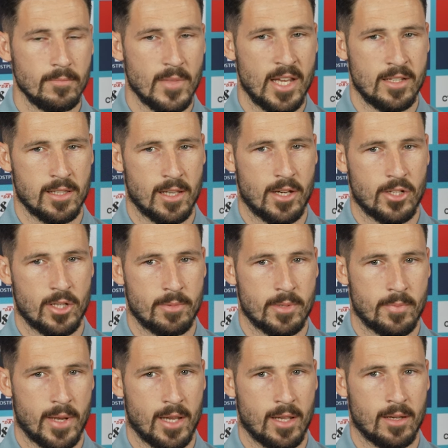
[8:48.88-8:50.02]
his leadership's
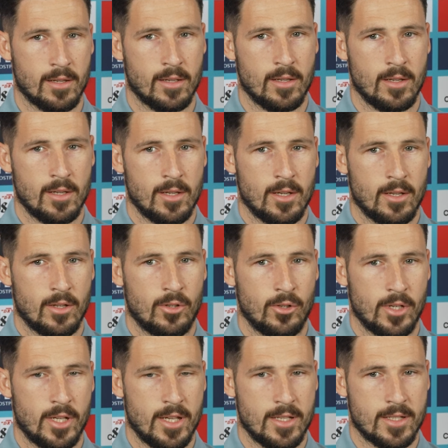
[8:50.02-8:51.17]
been
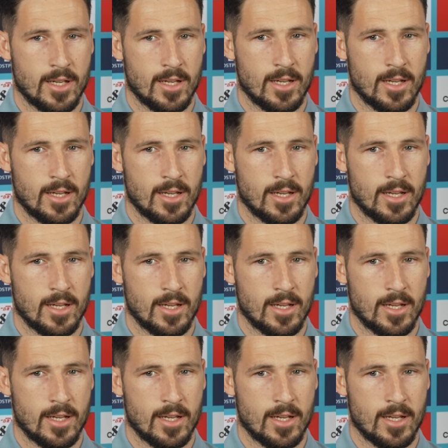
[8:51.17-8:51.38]
good. He's